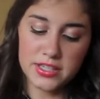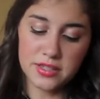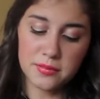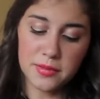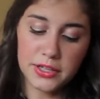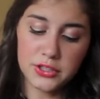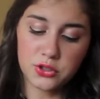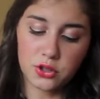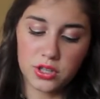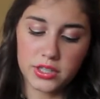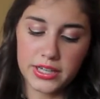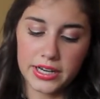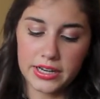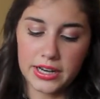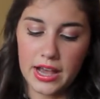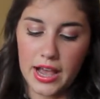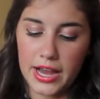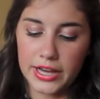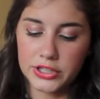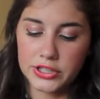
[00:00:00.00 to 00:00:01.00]
This is my
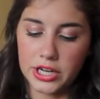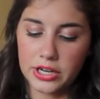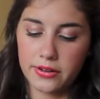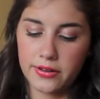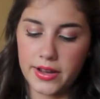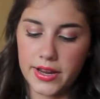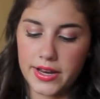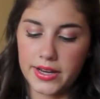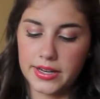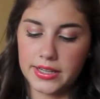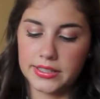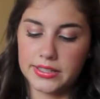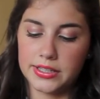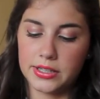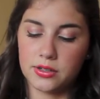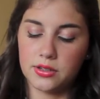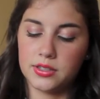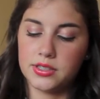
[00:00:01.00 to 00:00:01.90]
Jordana eyeshadow in